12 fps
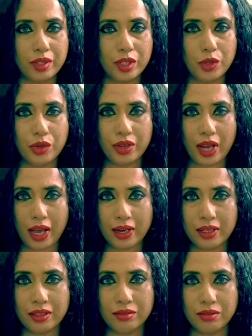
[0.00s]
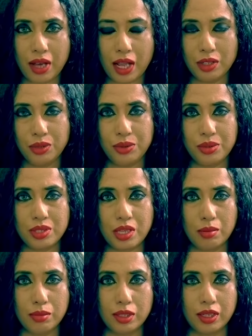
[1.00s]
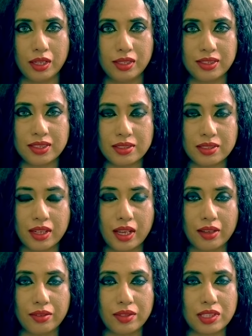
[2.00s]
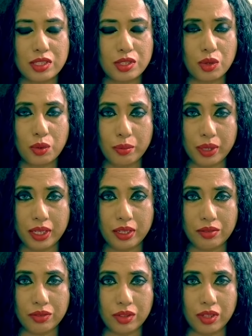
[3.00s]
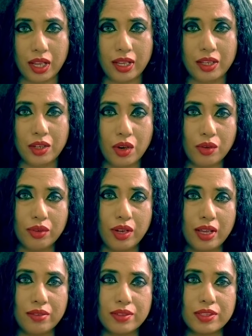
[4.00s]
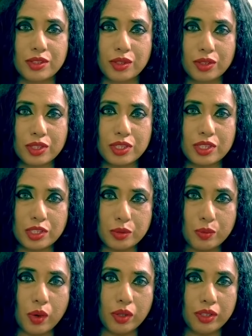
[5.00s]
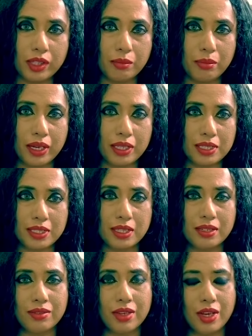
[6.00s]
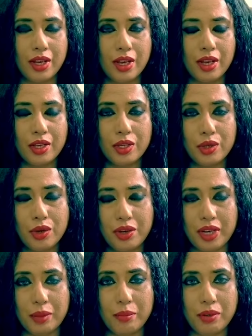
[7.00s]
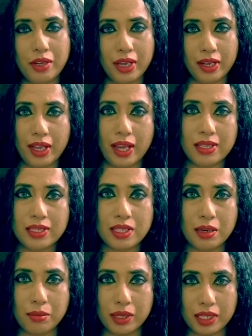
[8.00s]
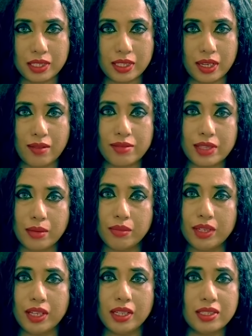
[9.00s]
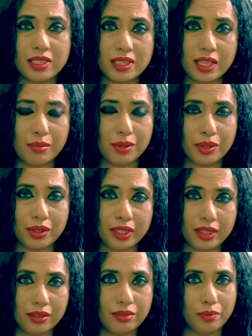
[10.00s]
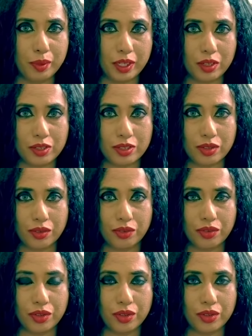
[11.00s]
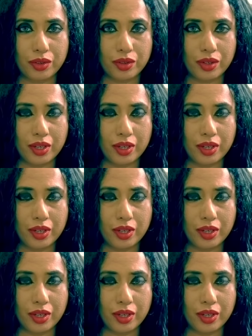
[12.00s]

you're adding value to someone else's life. It's so meaningful. Like, your life is not just a small thing by itself. You're able to enhance somebody's life. Someone else is able to live because of you,